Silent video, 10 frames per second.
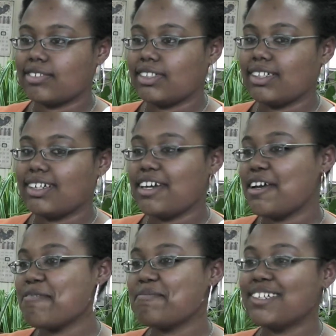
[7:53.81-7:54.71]

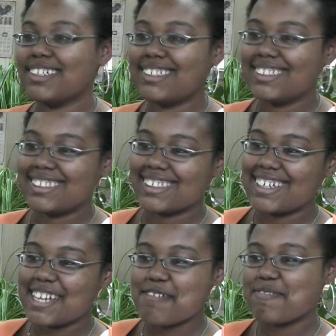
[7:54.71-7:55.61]
Yeah, I'm young.
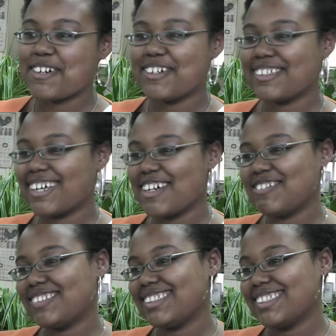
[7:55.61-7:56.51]
I got my whole
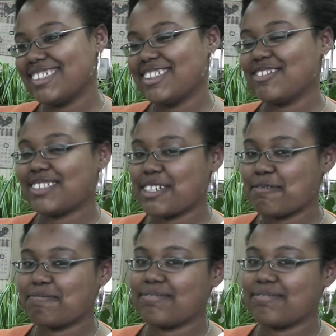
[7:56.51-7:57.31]
life to live. Type.